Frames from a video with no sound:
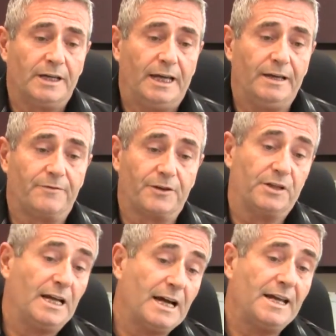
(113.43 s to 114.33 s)
and for
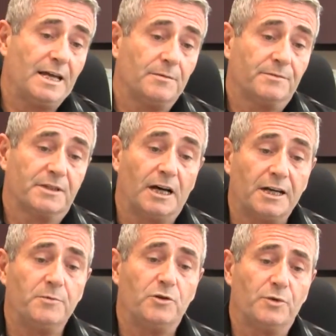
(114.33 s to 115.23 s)
the IAM, the
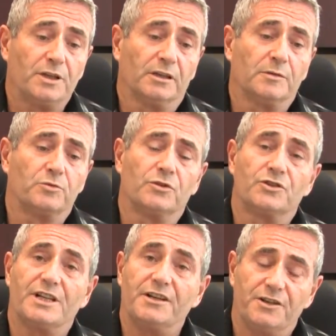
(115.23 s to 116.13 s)
honeymoon with the
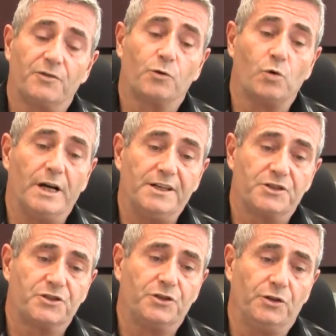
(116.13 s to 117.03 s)
Liberals ended quite
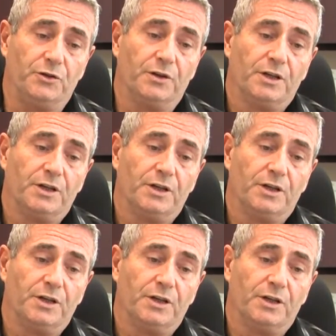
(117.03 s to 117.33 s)
soon,